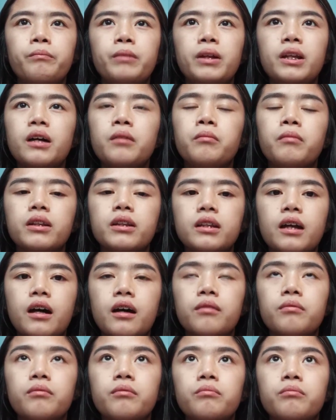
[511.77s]

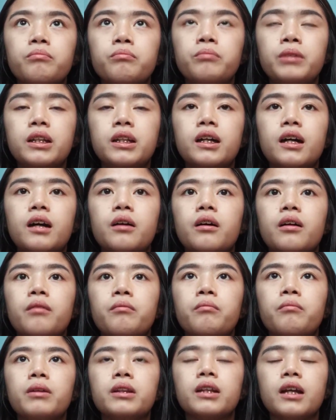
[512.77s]

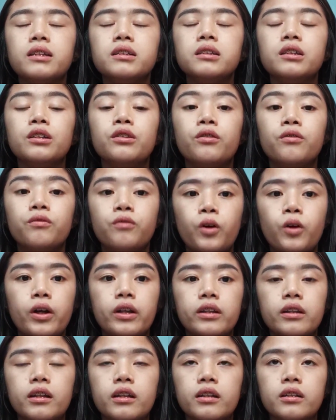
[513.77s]
pinakamataas na yung
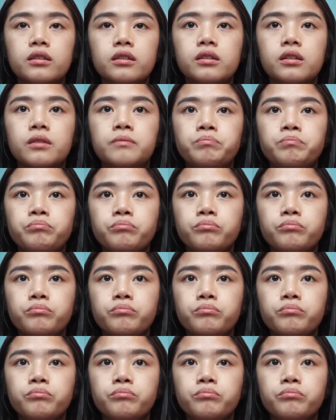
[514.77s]
4 days.